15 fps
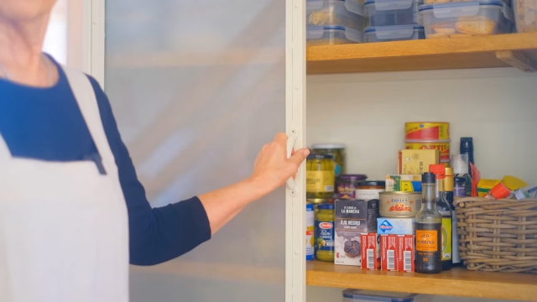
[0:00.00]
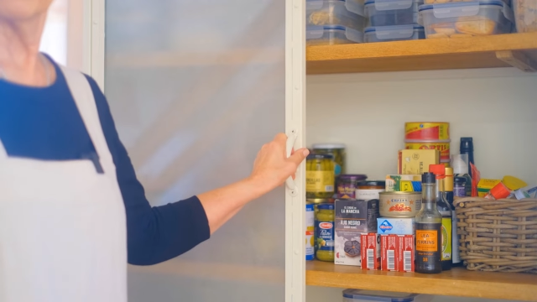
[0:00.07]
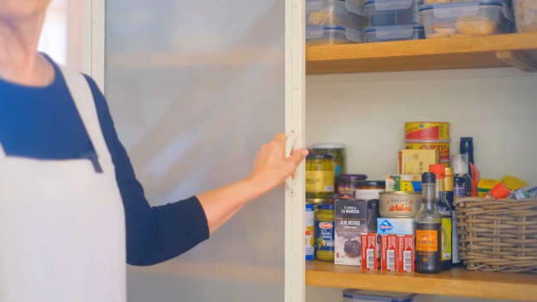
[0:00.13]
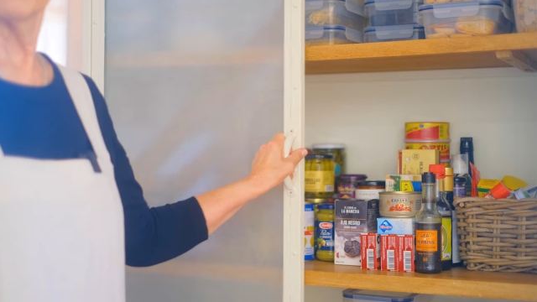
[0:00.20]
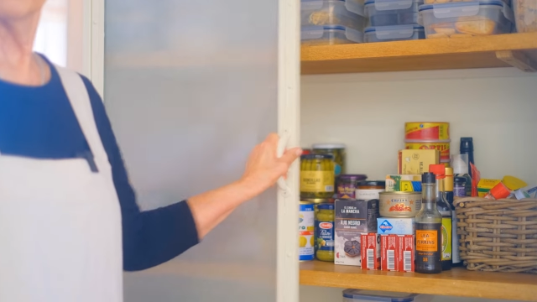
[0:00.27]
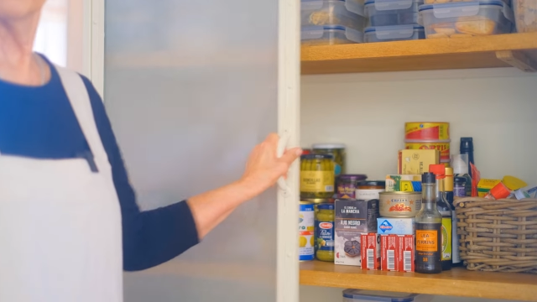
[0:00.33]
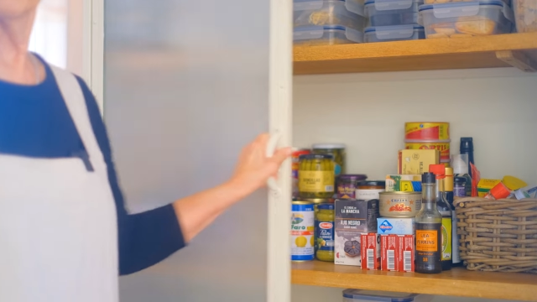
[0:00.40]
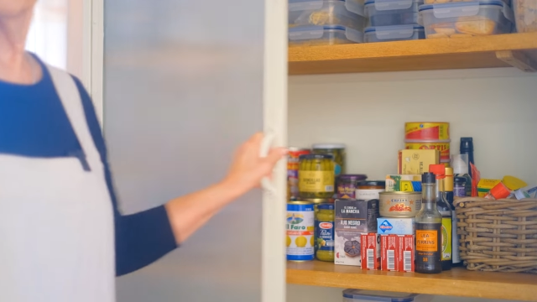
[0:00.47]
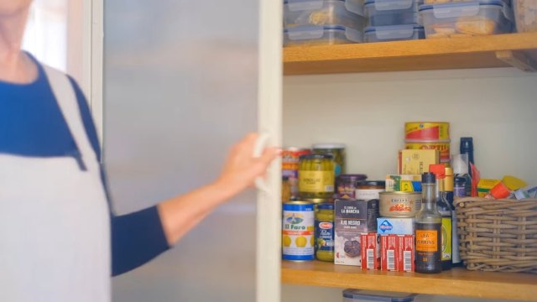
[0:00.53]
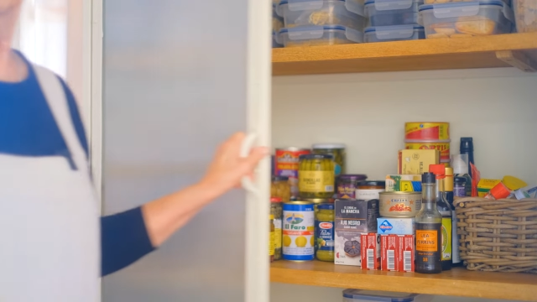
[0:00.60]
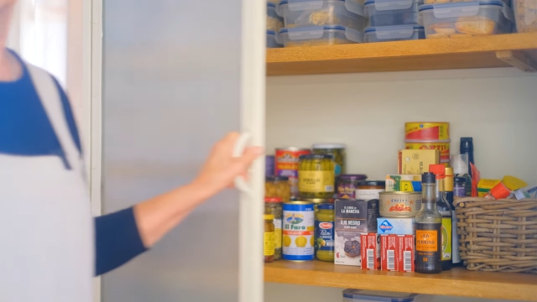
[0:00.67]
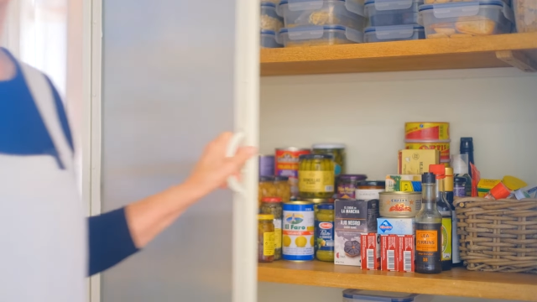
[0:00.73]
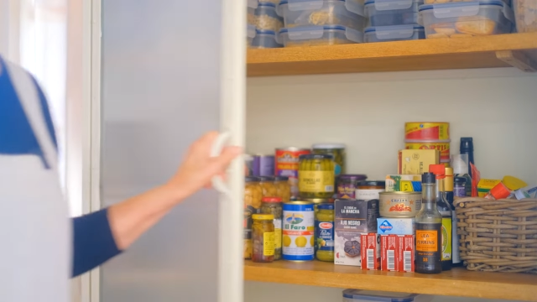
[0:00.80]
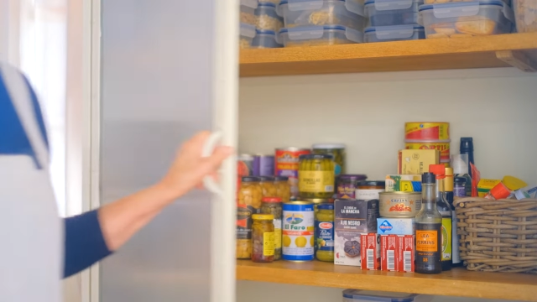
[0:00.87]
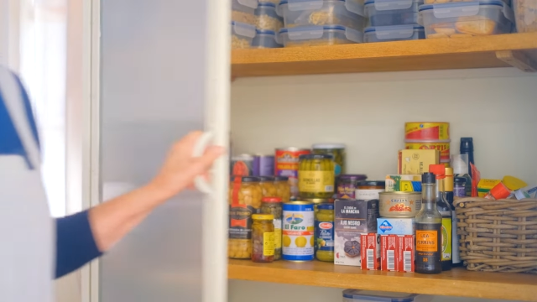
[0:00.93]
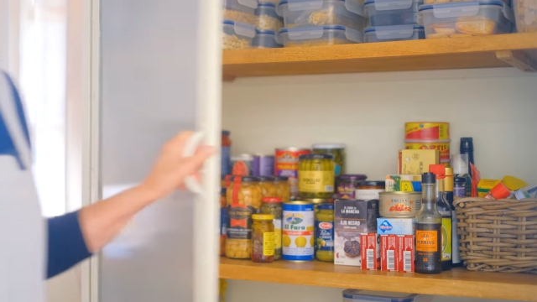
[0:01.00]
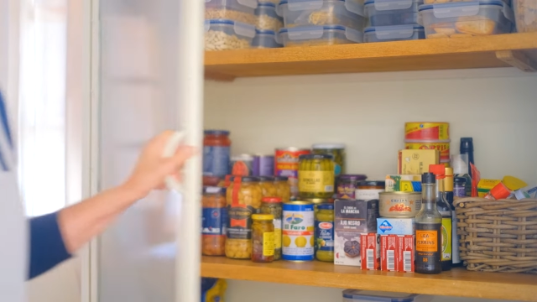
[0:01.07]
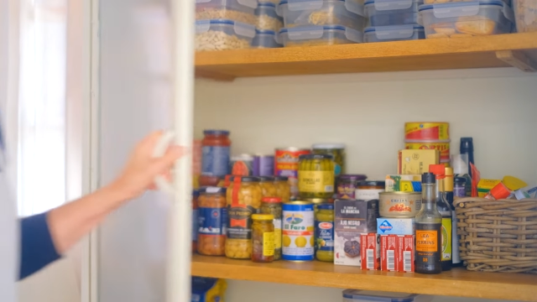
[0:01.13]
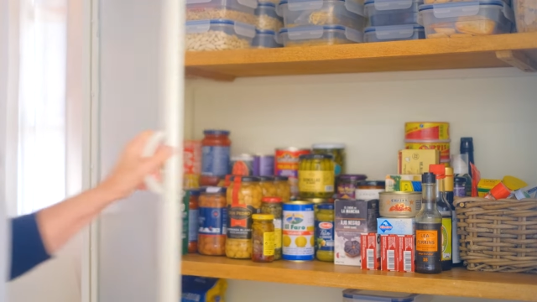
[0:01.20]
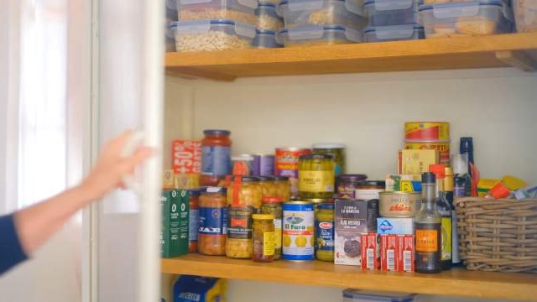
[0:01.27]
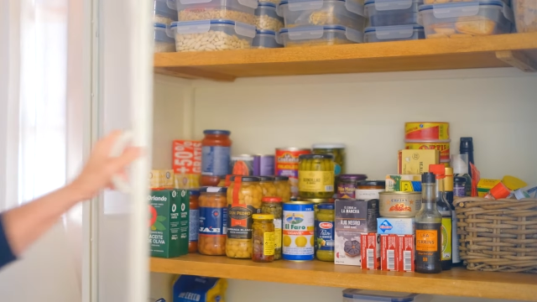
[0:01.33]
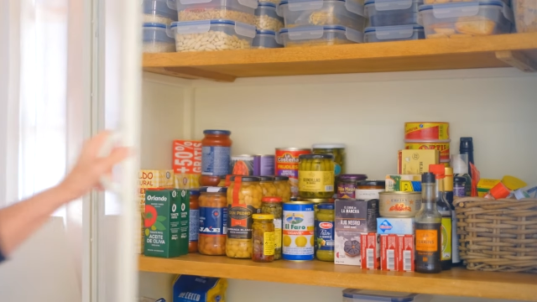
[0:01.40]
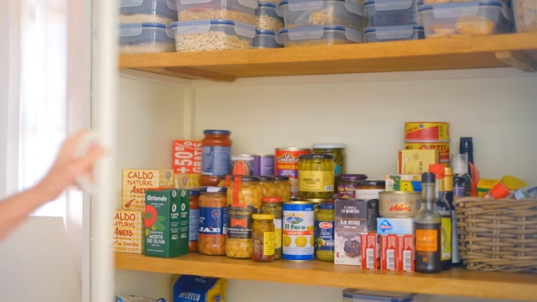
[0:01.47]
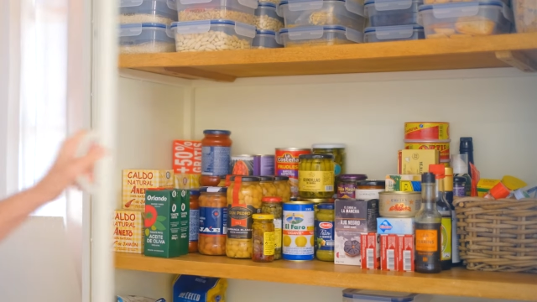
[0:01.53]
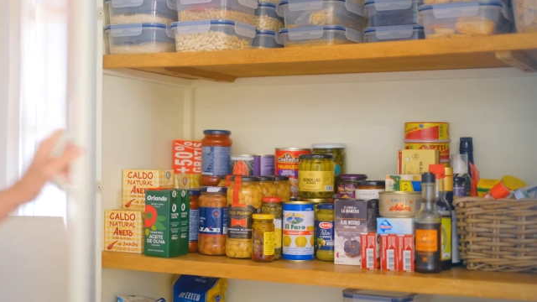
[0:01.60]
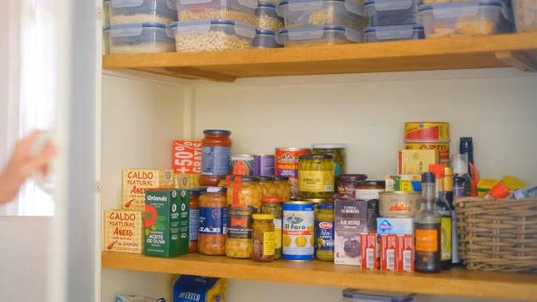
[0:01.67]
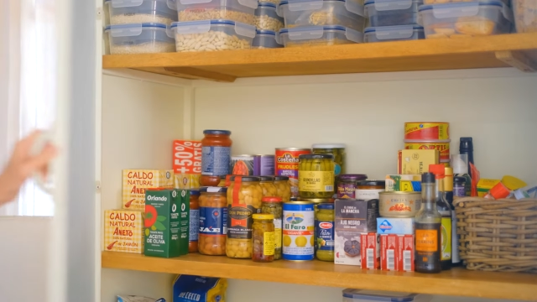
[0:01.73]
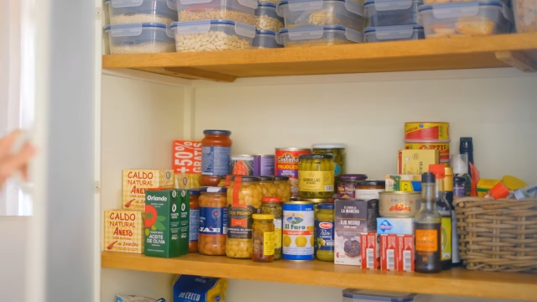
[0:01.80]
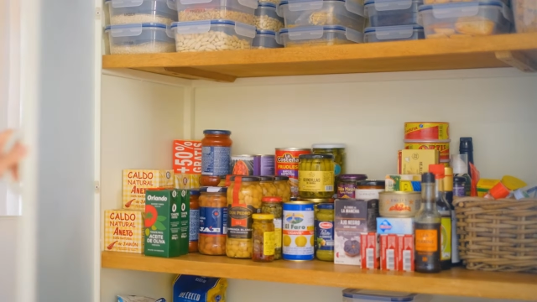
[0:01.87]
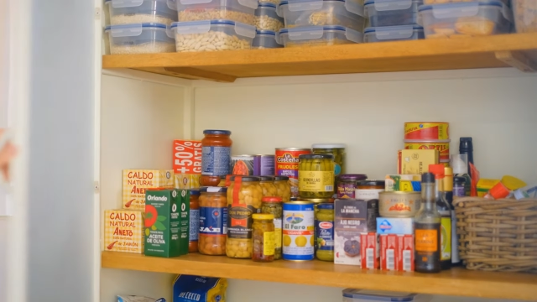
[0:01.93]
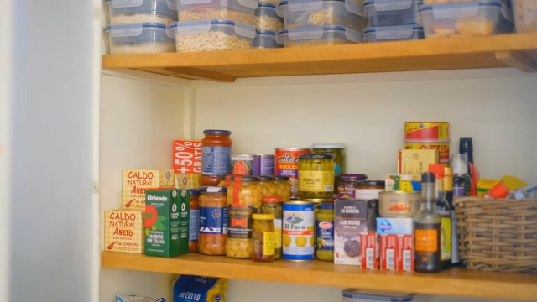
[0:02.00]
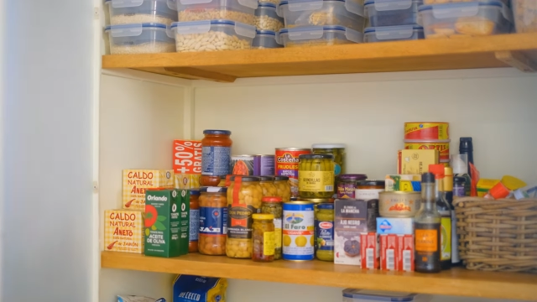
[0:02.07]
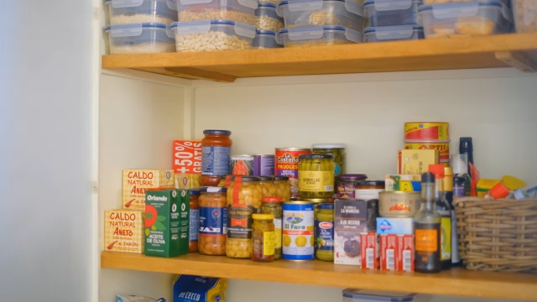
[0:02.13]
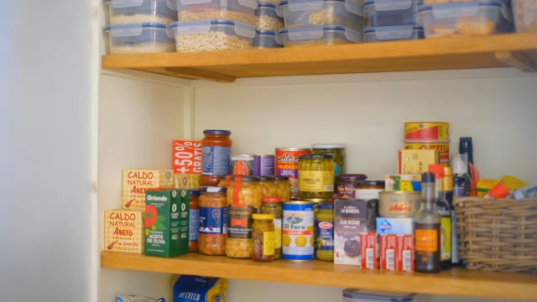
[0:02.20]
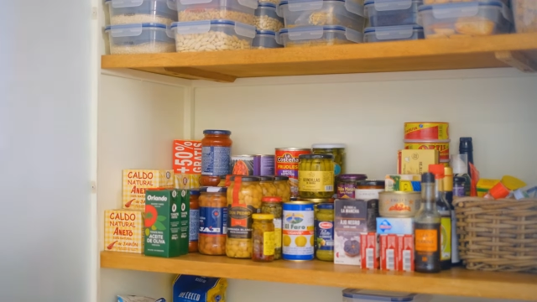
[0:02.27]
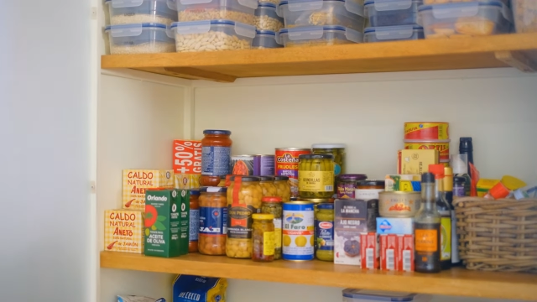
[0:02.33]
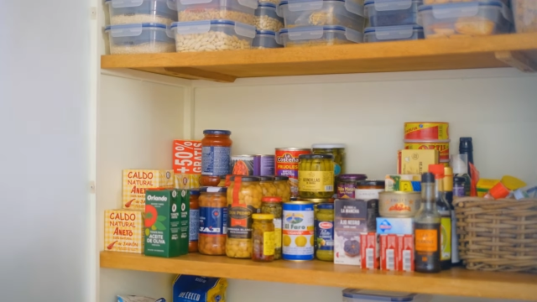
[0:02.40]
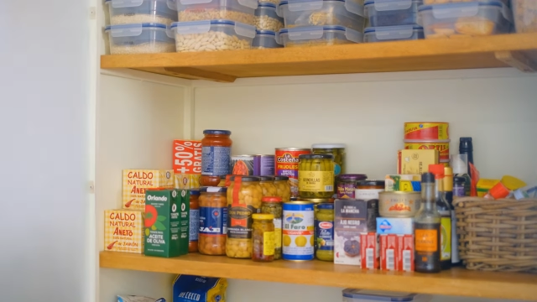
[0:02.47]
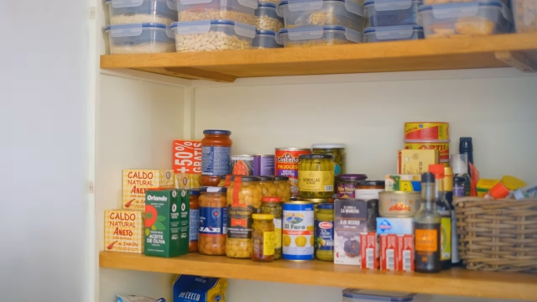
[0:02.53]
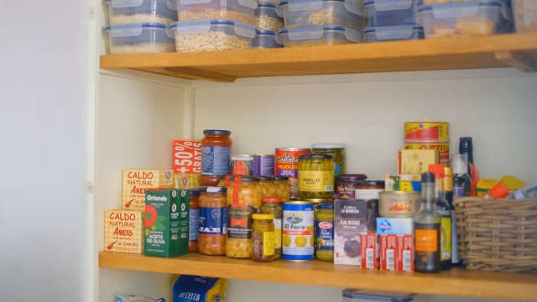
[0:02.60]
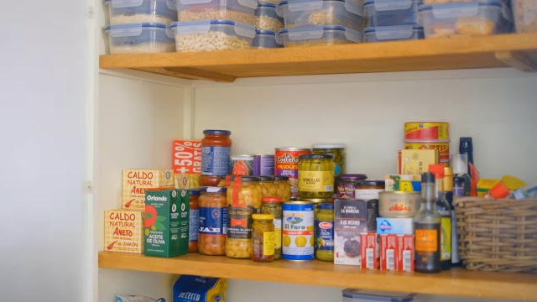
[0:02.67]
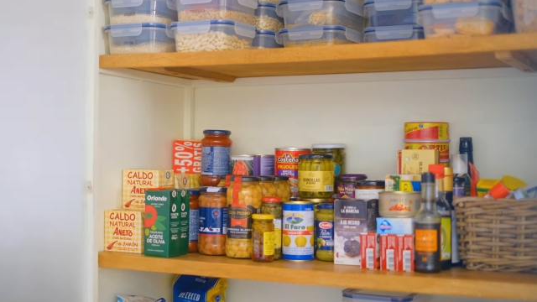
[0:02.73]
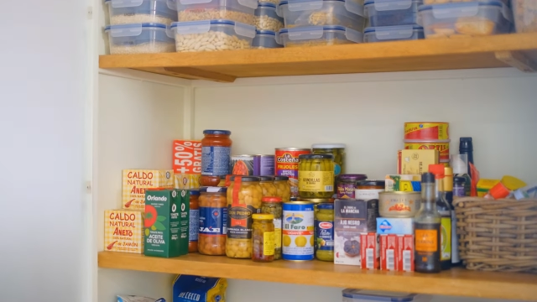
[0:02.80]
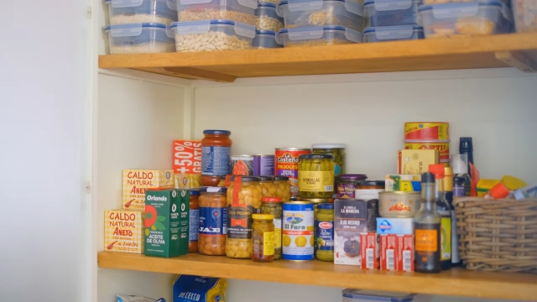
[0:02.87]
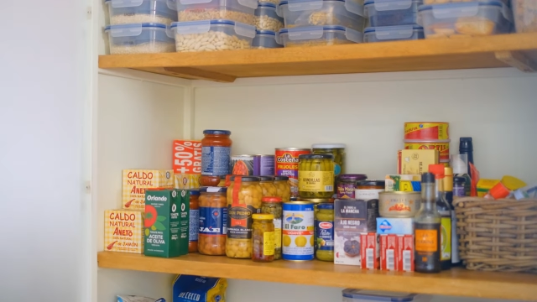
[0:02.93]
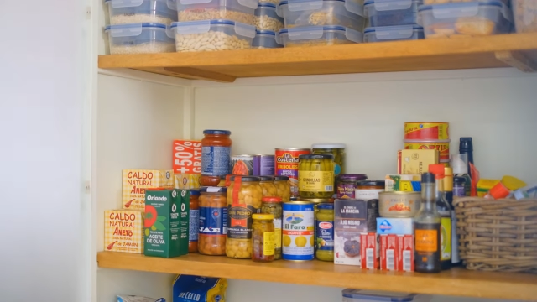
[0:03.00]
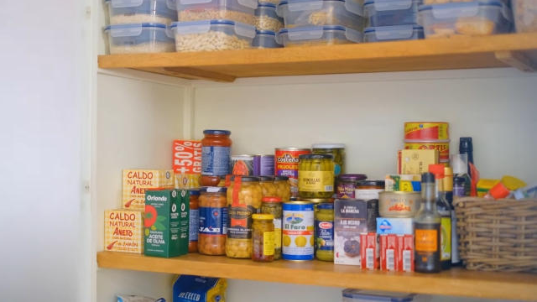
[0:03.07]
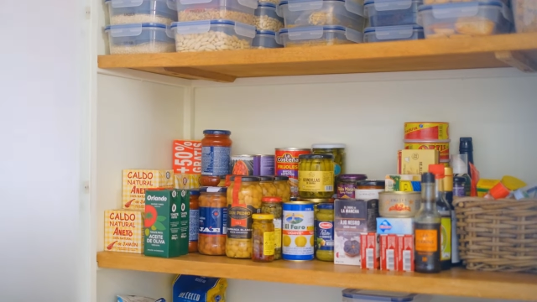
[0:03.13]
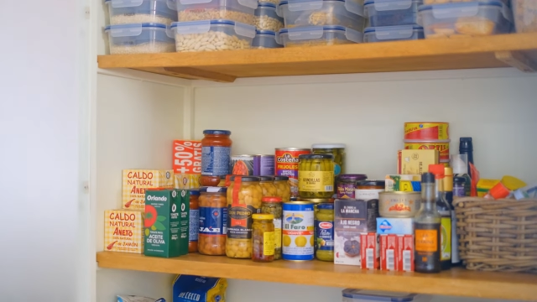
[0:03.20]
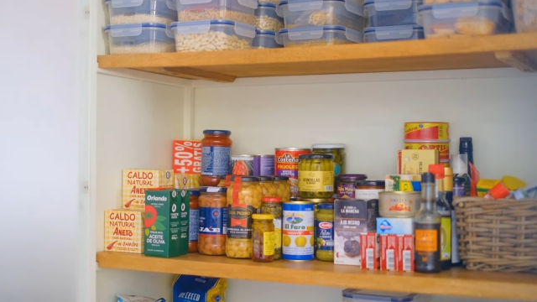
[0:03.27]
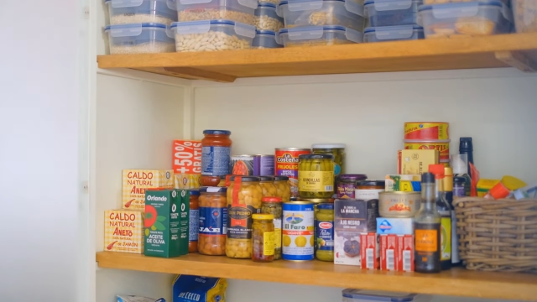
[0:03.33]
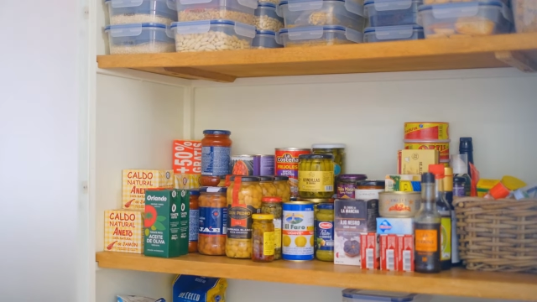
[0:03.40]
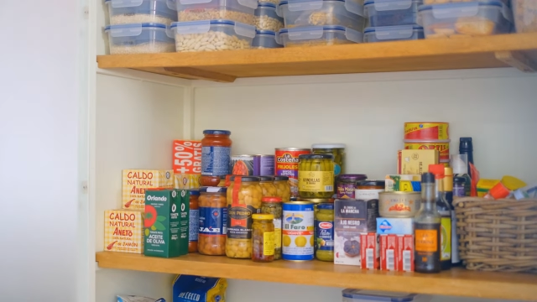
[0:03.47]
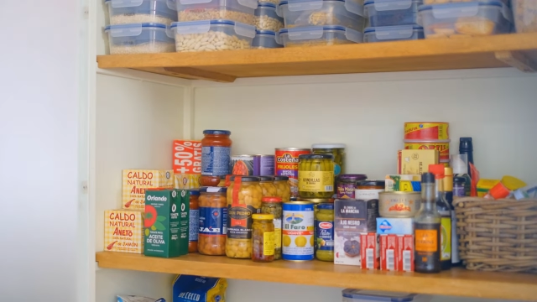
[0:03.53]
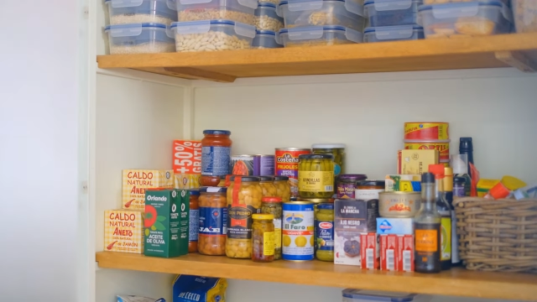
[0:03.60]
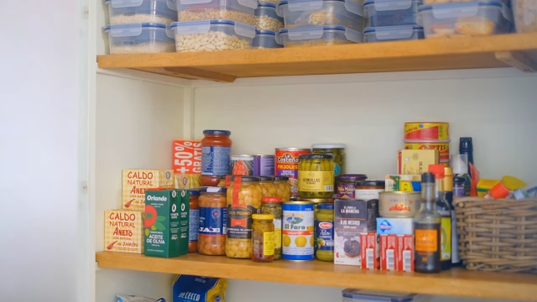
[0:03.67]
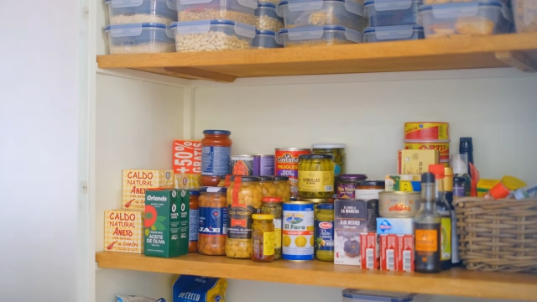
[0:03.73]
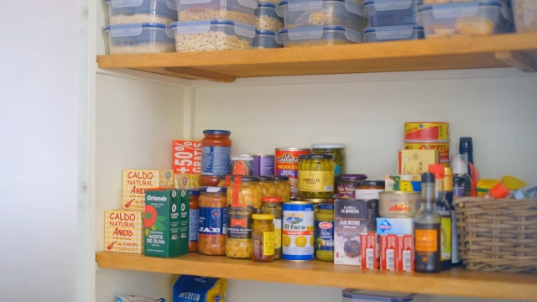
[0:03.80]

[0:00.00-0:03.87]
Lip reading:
(no speaker visible)